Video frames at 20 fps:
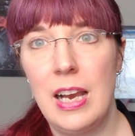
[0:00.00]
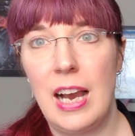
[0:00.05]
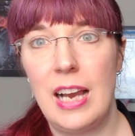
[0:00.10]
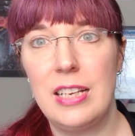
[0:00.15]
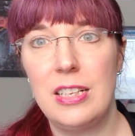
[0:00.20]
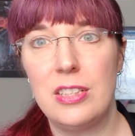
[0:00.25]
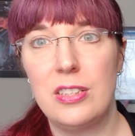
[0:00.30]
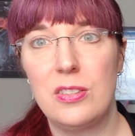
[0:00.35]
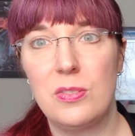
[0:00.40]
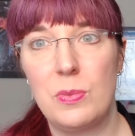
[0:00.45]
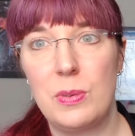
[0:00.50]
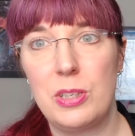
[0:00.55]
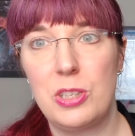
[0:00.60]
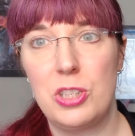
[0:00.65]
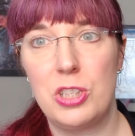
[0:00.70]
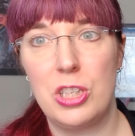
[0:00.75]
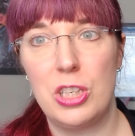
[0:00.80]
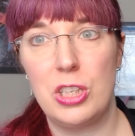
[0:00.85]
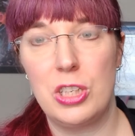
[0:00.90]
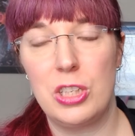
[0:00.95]
I just wish
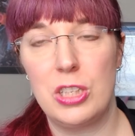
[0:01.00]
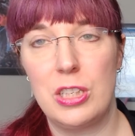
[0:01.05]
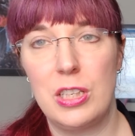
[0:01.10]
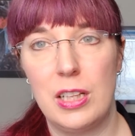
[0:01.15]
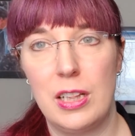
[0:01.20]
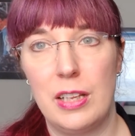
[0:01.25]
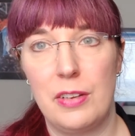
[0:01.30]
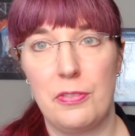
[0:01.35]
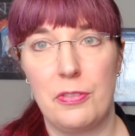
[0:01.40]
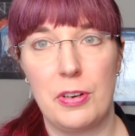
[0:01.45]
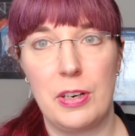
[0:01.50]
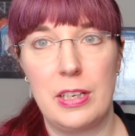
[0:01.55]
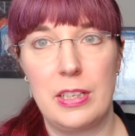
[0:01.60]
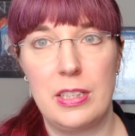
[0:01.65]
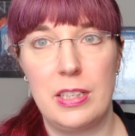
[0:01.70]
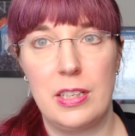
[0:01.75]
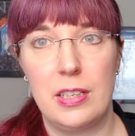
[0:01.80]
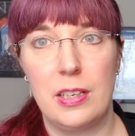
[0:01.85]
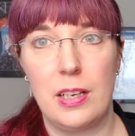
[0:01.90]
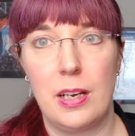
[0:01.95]
she could deliver
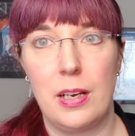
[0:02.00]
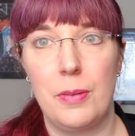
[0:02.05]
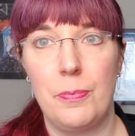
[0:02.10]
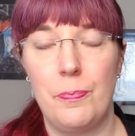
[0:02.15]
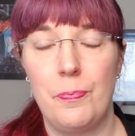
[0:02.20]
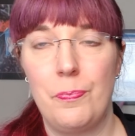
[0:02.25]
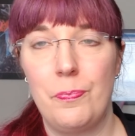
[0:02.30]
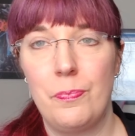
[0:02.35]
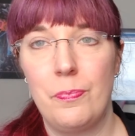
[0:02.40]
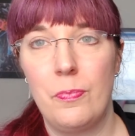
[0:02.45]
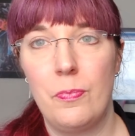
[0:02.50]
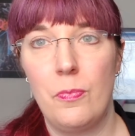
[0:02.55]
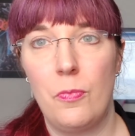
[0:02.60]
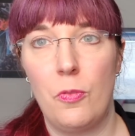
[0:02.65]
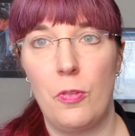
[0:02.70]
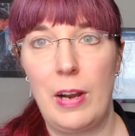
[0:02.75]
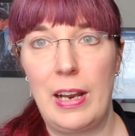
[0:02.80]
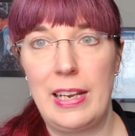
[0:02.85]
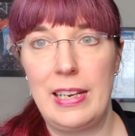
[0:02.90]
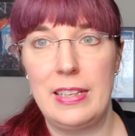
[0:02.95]
it in a
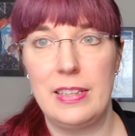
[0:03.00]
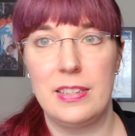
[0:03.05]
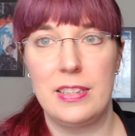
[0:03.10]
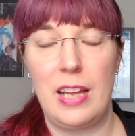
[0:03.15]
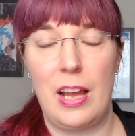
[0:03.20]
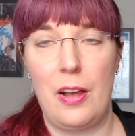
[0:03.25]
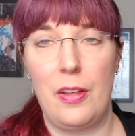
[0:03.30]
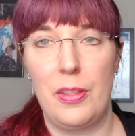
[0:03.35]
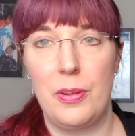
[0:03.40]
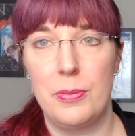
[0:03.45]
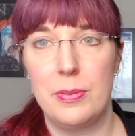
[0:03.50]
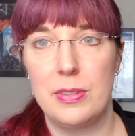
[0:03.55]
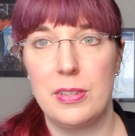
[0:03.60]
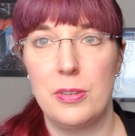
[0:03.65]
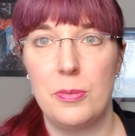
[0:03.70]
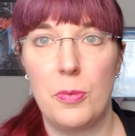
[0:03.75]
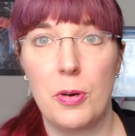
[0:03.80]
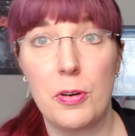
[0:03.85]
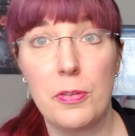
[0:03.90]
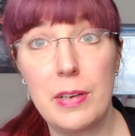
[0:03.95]
writing style that was a
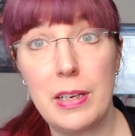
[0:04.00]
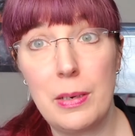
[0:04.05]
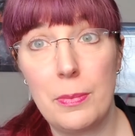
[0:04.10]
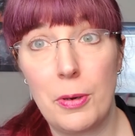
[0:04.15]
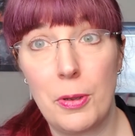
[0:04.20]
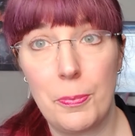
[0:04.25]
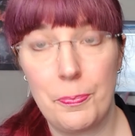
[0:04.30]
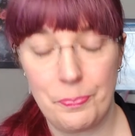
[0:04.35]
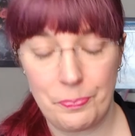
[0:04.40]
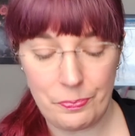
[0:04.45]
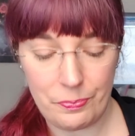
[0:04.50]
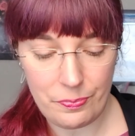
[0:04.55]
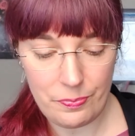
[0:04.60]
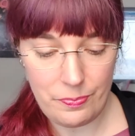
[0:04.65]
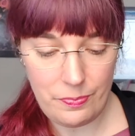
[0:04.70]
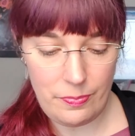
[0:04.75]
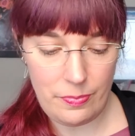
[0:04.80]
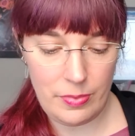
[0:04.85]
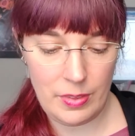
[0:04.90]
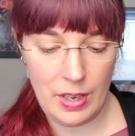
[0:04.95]
little more readable.
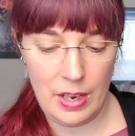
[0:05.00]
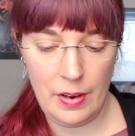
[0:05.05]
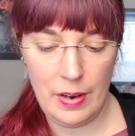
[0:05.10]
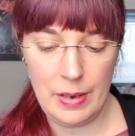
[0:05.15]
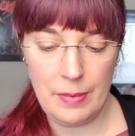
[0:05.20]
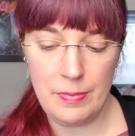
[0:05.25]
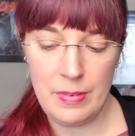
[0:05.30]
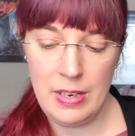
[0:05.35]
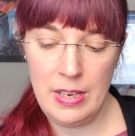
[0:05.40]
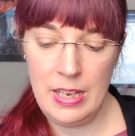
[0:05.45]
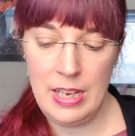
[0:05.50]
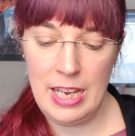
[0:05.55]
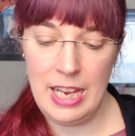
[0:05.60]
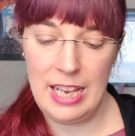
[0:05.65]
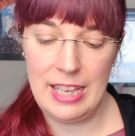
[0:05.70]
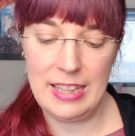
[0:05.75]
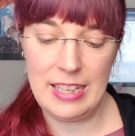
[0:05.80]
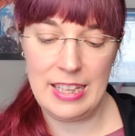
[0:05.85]
All right. And